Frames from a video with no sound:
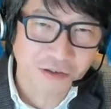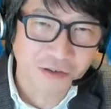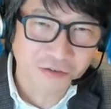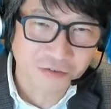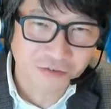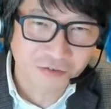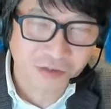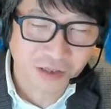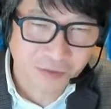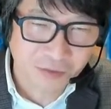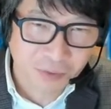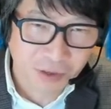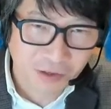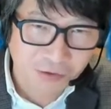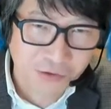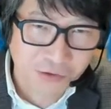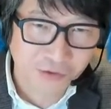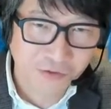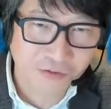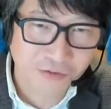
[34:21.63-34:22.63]
This
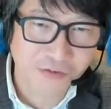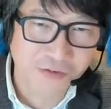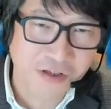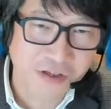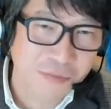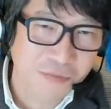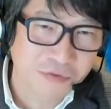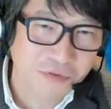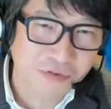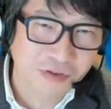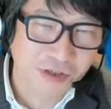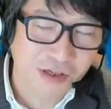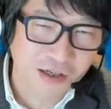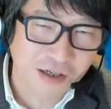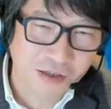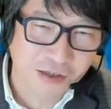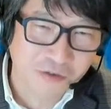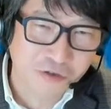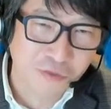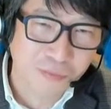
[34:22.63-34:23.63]
period seems
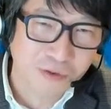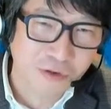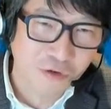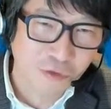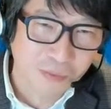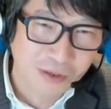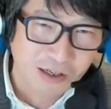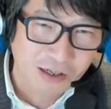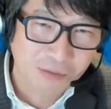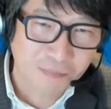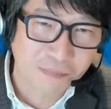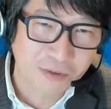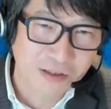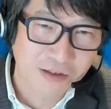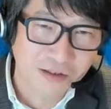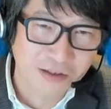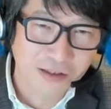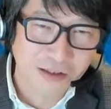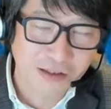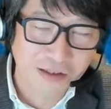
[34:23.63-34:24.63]
to be
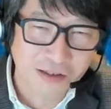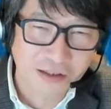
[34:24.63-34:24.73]
overlapping